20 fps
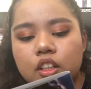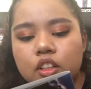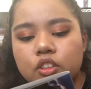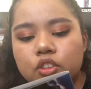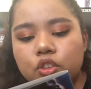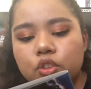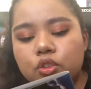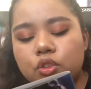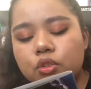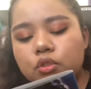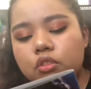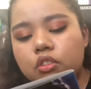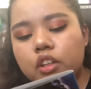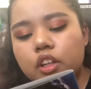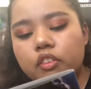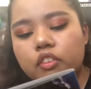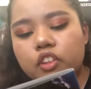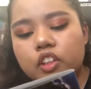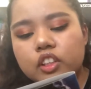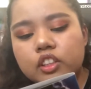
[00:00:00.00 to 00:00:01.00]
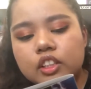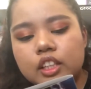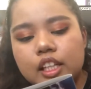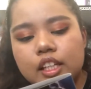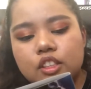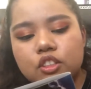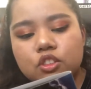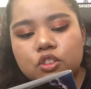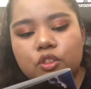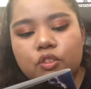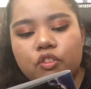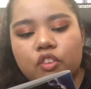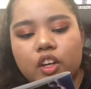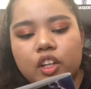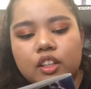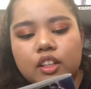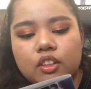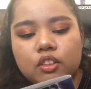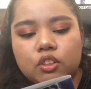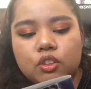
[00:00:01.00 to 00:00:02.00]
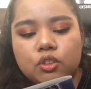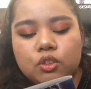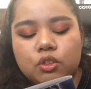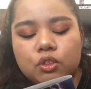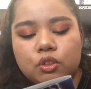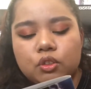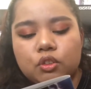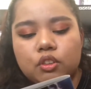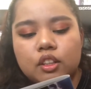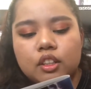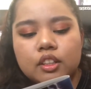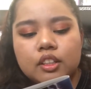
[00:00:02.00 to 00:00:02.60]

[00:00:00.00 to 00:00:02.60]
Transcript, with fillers: she'll do whatever it takes to find out the truth,